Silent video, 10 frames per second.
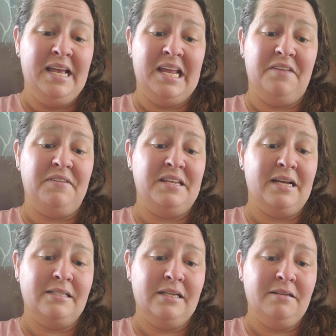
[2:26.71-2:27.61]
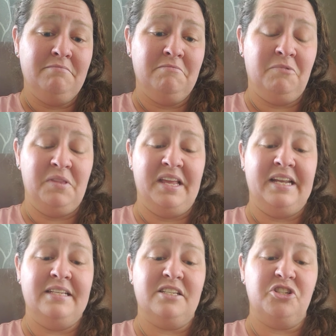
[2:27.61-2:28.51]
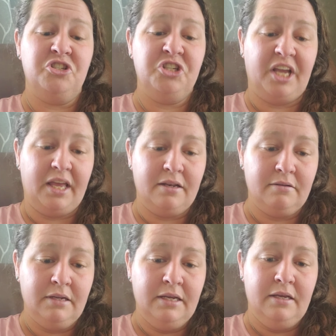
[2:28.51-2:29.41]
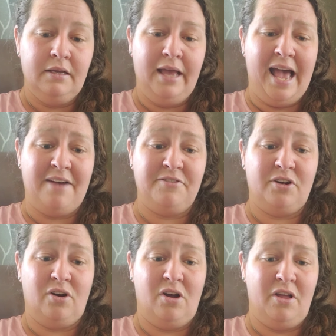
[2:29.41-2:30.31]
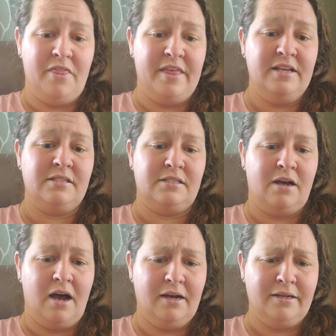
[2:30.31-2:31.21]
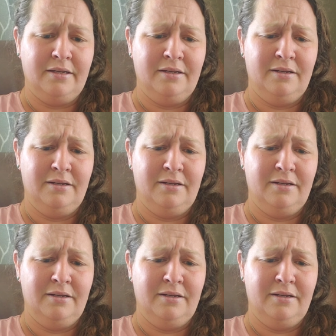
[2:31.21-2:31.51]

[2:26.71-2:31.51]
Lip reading: and if he doesn't, well, then he's a chicken. After all this talk.